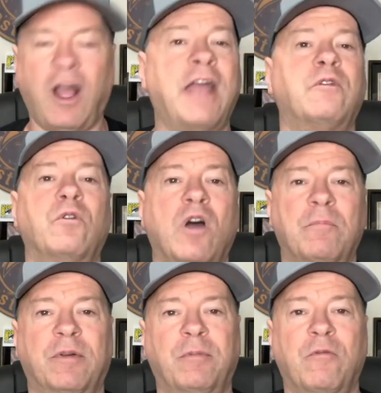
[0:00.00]
I grew
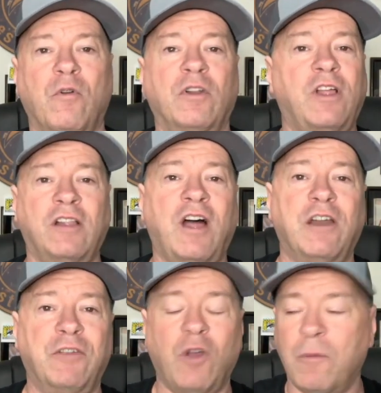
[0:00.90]
up before a lot
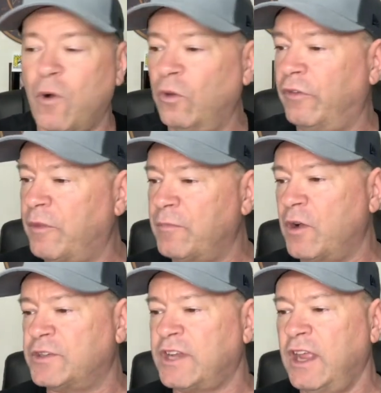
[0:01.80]
of you, I'm older than
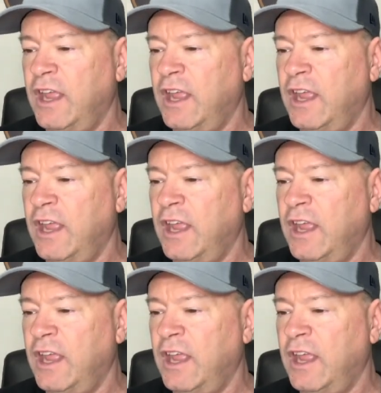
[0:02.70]
most